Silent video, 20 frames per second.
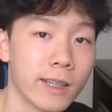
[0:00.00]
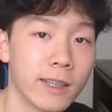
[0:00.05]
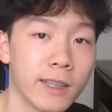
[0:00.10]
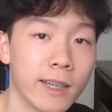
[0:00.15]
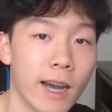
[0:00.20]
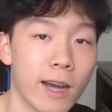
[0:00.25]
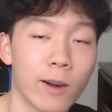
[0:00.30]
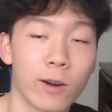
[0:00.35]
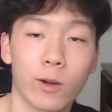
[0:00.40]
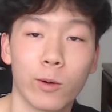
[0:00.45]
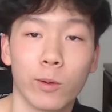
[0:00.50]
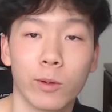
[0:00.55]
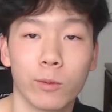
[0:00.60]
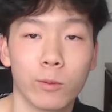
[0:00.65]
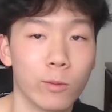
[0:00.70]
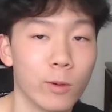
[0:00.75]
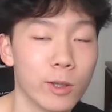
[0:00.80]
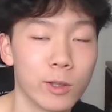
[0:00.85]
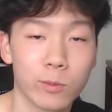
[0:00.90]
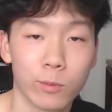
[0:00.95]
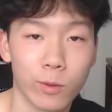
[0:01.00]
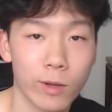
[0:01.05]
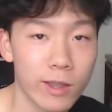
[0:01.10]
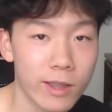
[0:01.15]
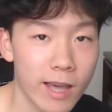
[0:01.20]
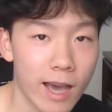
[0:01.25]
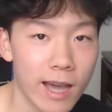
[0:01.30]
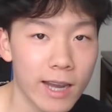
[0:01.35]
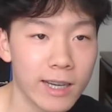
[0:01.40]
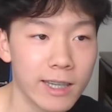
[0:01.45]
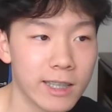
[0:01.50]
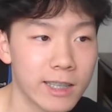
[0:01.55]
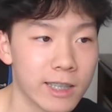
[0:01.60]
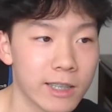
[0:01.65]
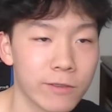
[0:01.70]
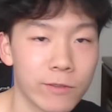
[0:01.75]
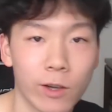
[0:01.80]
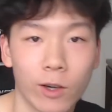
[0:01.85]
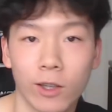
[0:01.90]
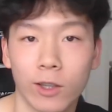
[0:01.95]
I don't know what was with that. It
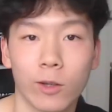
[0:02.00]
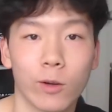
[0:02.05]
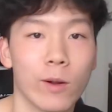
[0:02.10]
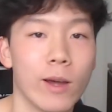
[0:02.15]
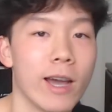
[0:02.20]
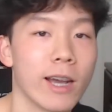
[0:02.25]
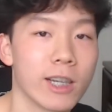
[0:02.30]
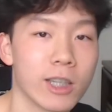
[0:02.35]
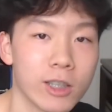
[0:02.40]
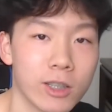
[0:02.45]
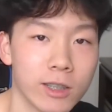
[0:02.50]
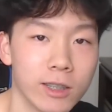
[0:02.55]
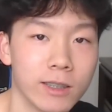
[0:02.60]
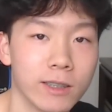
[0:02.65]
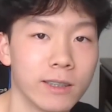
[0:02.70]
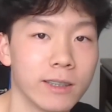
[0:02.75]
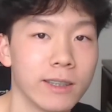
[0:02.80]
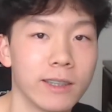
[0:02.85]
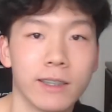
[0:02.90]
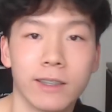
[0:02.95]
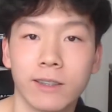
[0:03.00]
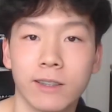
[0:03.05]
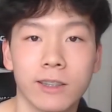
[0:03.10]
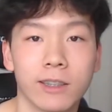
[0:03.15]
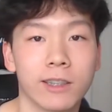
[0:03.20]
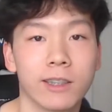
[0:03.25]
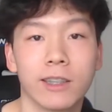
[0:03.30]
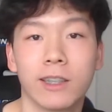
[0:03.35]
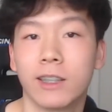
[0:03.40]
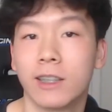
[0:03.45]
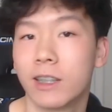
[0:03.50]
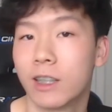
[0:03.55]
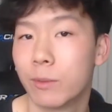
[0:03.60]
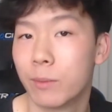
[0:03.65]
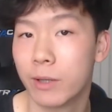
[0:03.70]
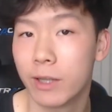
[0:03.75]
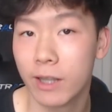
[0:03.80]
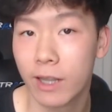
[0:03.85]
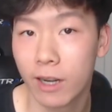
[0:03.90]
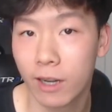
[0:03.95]
just felt a little extra and just didn't need to
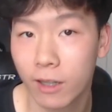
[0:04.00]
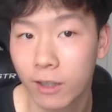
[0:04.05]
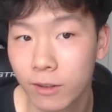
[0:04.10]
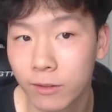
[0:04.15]
be there.